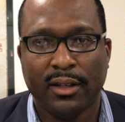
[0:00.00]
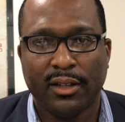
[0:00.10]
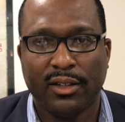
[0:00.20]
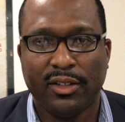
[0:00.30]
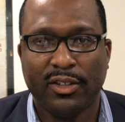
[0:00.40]

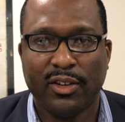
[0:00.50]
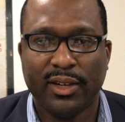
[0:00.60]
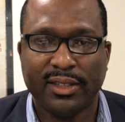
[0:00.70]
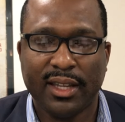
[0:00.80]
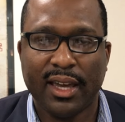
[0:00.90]

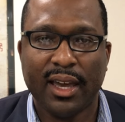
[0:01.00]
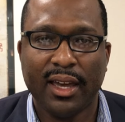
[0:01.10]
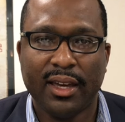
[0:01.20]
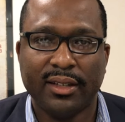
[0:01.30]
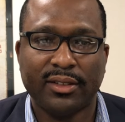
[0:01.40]
USDA
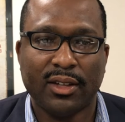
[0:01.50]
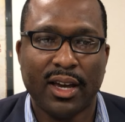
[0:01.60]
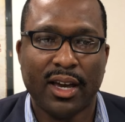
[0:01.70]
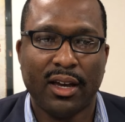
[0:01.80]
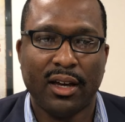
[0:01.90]
is
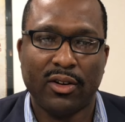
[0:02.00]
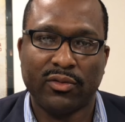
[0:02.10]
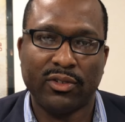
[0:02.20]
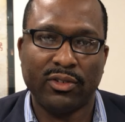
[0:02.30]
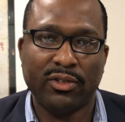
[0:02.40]
a
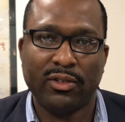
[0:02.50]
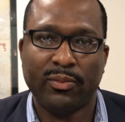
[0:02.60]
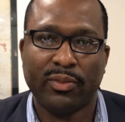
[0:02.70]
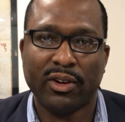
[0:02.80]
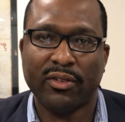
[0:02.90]
rural
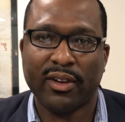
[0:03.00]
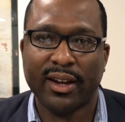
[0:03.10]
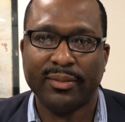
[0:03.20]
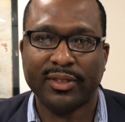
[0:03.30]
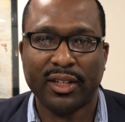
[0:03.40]
program,
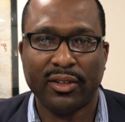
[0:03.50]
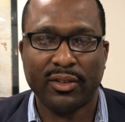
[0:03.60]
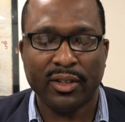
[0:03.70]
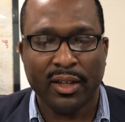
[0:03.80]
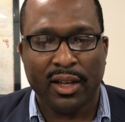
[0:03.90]
so
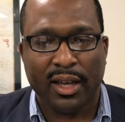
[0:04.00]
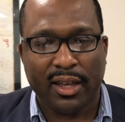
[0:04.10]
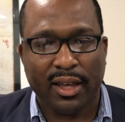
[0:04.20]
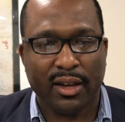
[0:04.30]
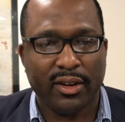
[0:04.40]

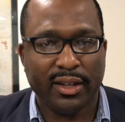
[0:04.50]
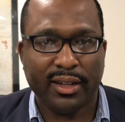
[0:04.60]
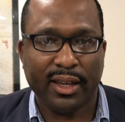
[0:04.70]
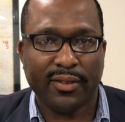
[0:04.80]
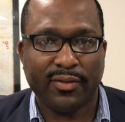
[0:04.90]
here in the
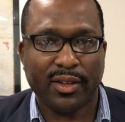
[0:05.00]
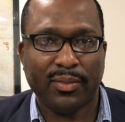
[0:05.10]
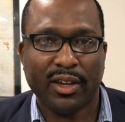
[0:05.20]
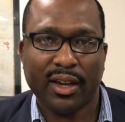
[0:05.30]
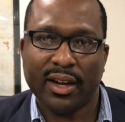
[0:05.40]

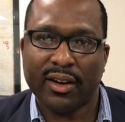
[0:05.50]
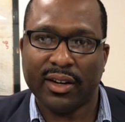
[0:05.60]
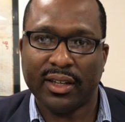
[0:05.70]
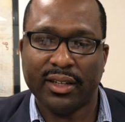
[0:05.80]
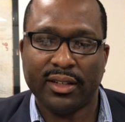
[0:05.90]
DFW
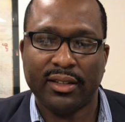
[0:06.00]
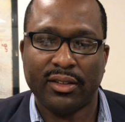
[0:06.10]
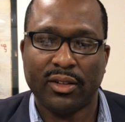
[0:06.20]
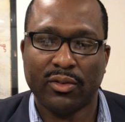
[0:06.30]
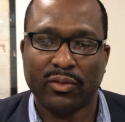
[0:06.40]
area, the
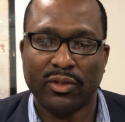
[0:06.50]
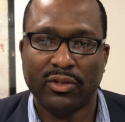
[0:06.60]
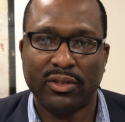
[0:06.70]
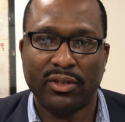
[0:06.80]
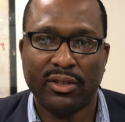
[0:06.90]

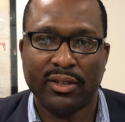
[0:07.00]
rural,